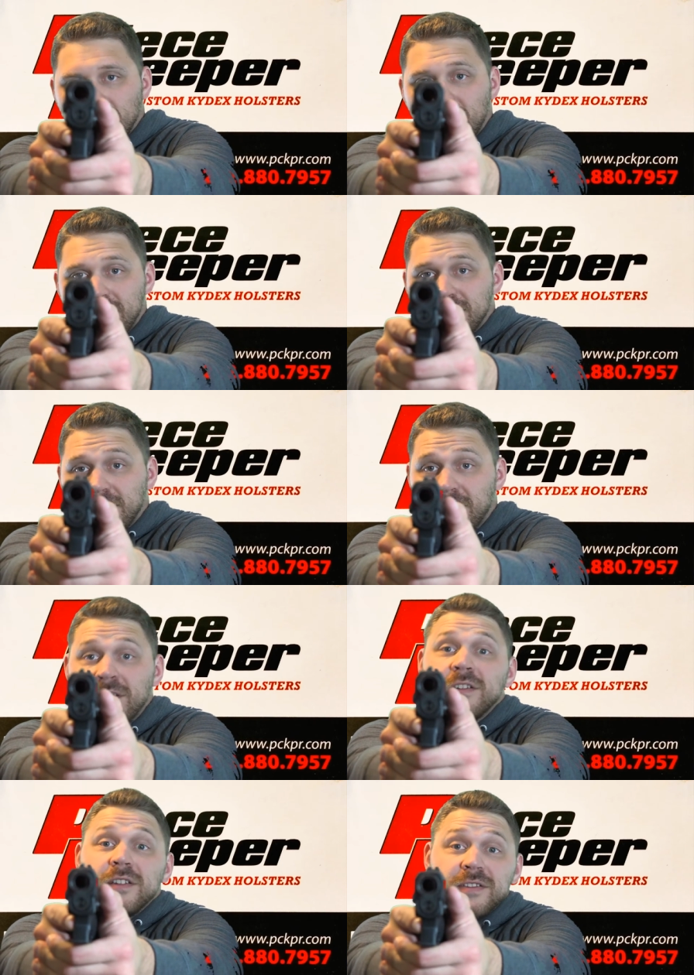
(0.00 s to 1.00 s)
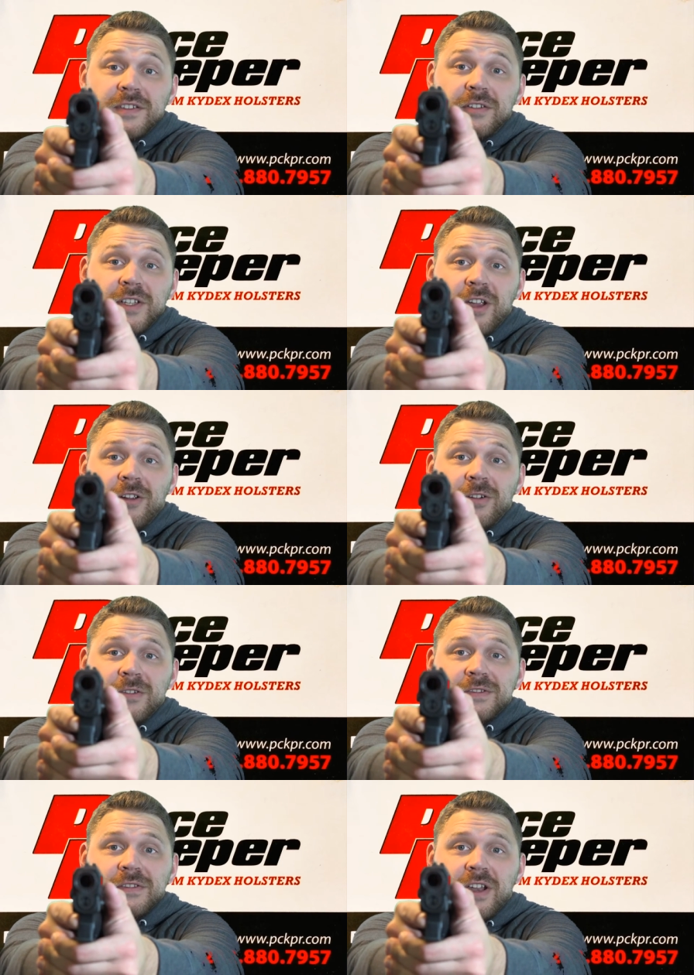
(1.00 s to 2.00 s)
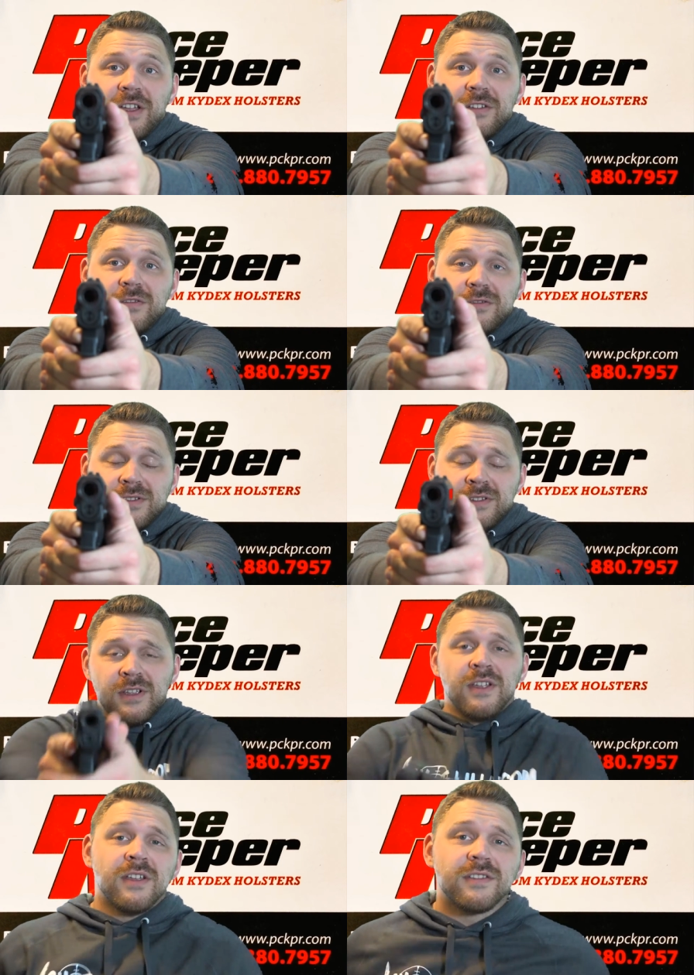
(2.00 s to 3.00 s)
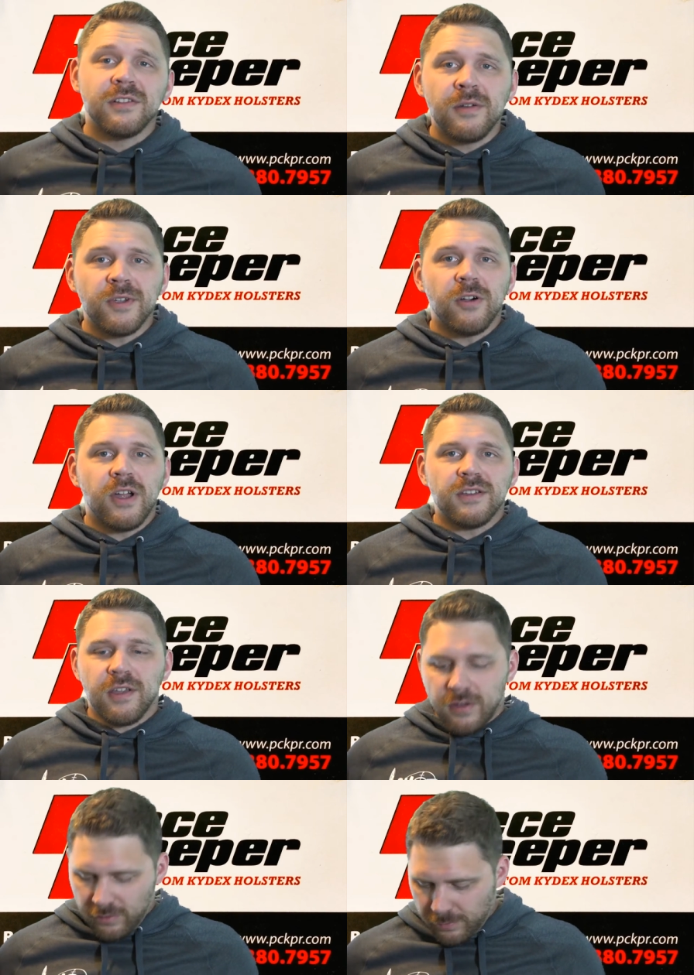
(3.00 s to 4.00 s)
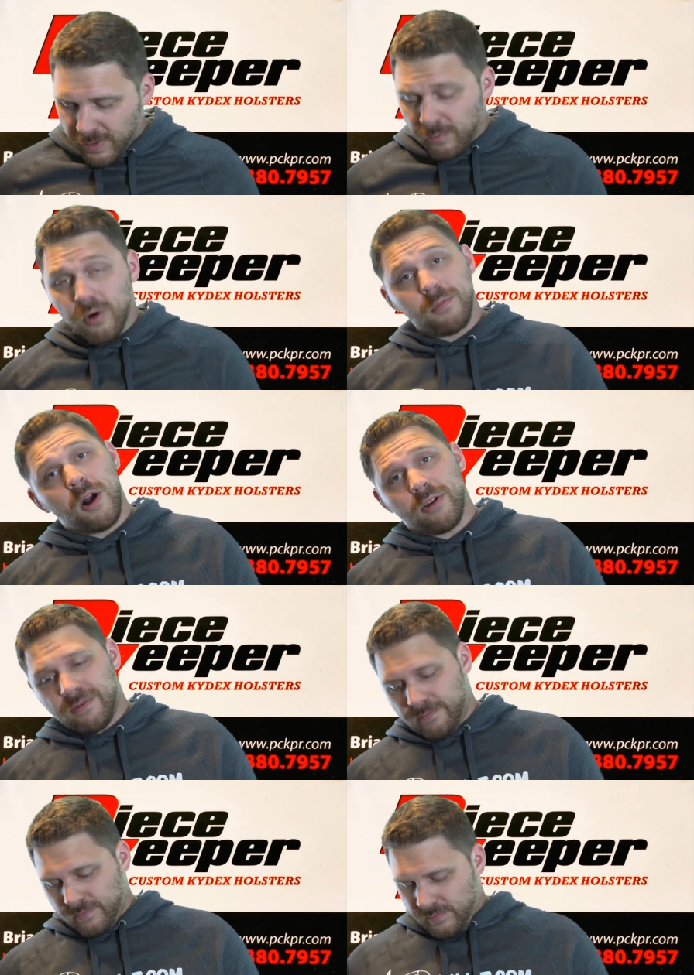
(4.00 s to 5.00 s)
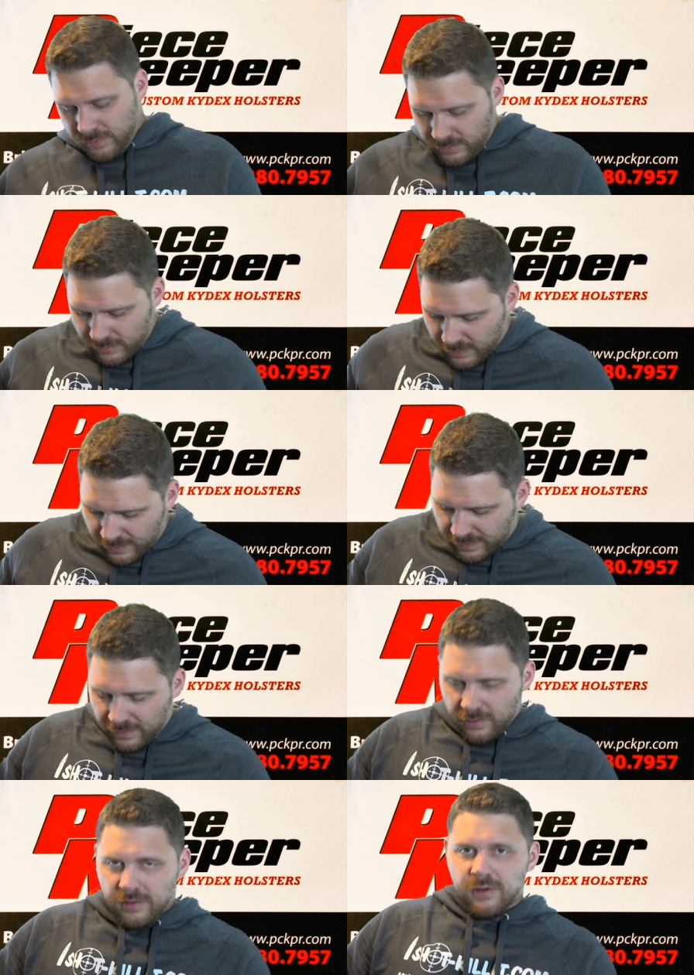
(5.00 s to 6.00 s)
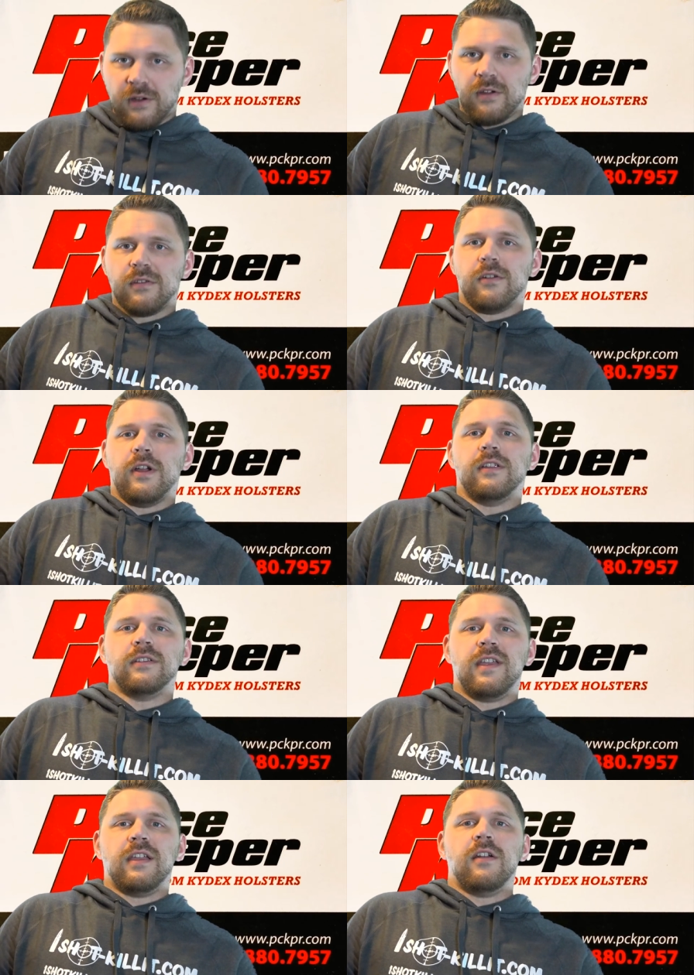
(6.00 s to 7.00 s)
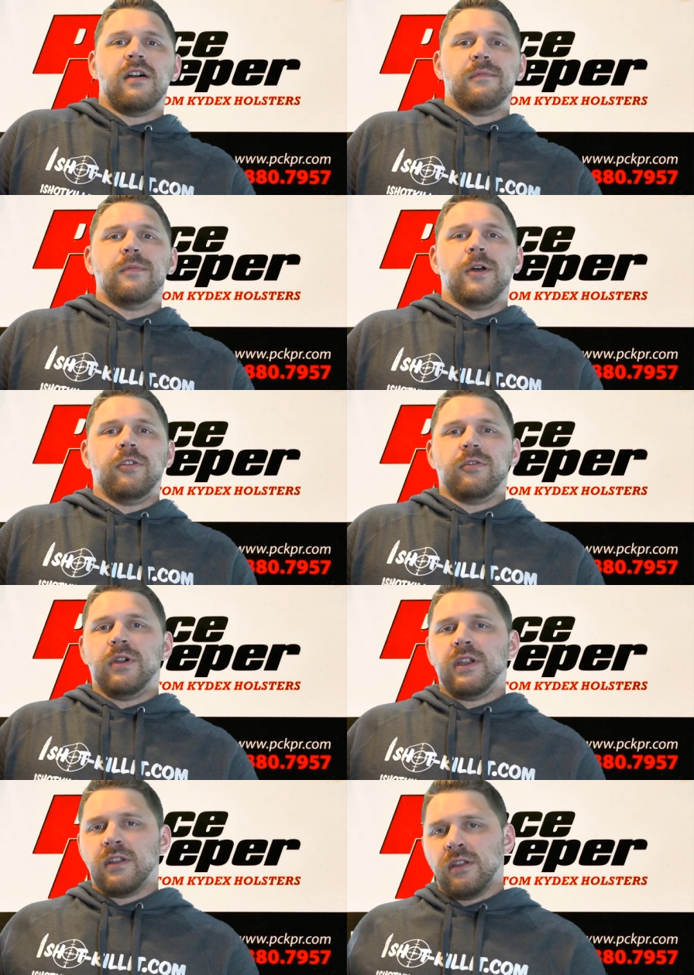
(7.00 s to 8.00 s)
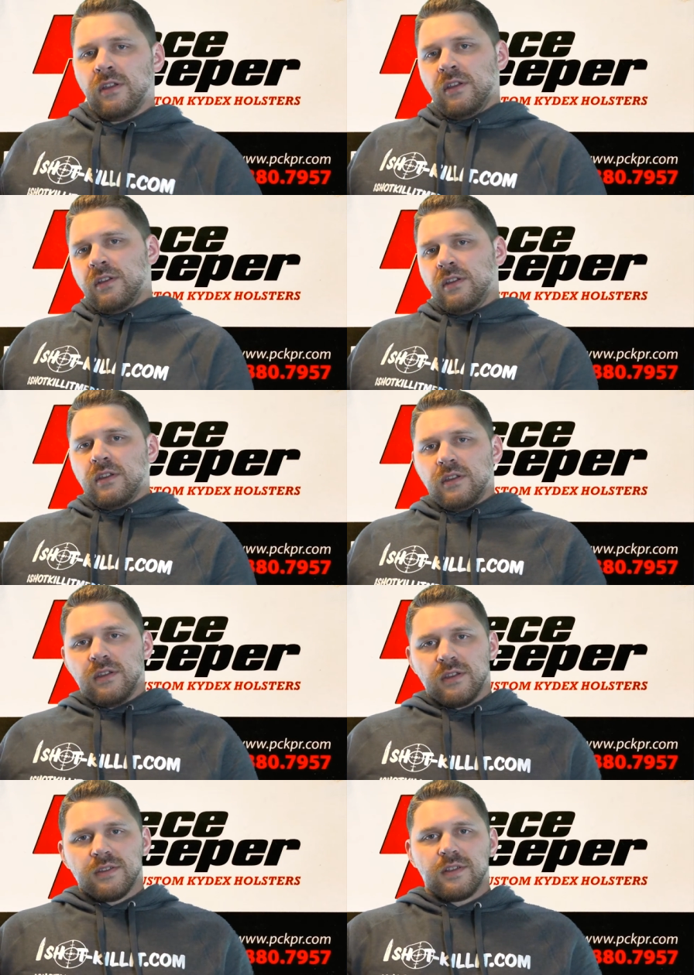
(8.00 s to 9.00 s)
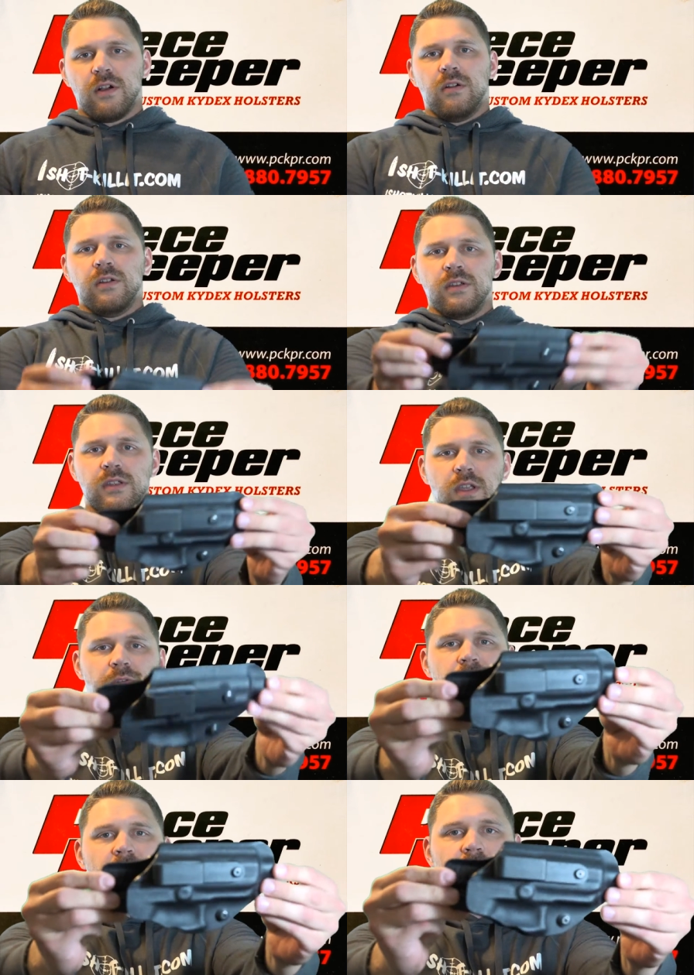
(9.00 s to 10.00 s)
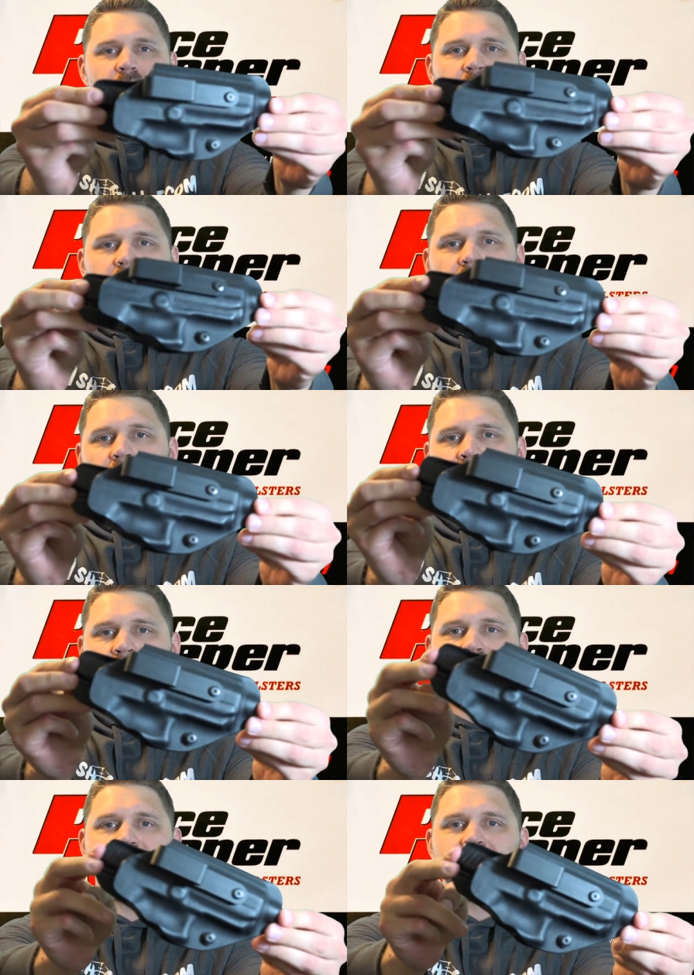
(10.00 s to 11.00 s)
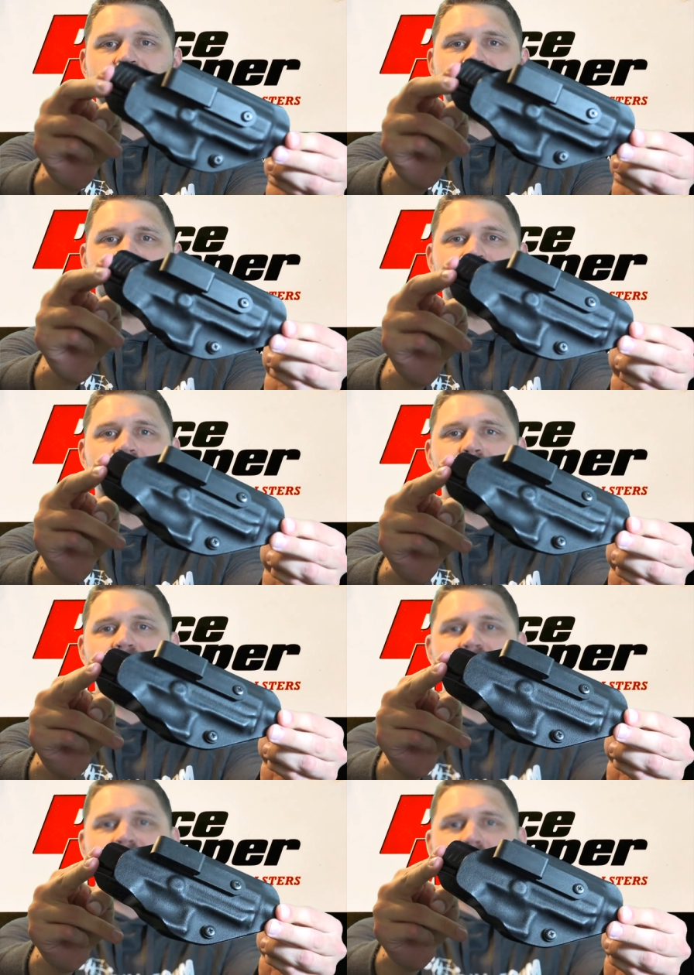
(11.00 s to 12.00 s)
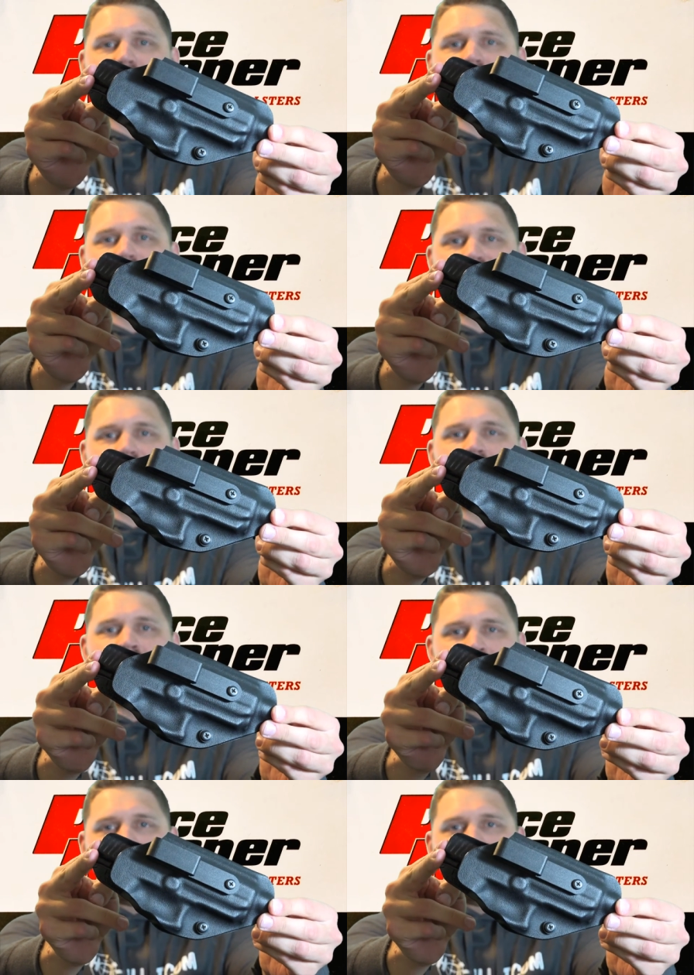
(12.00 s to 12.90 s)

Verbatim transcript: That's the concealed carry holster that I use. So let me go ahead and tell you a little bit more about it. Let's see here, go ahead and take it off my belt quick. So, if you take a look here, this is the Peacekeeper holster.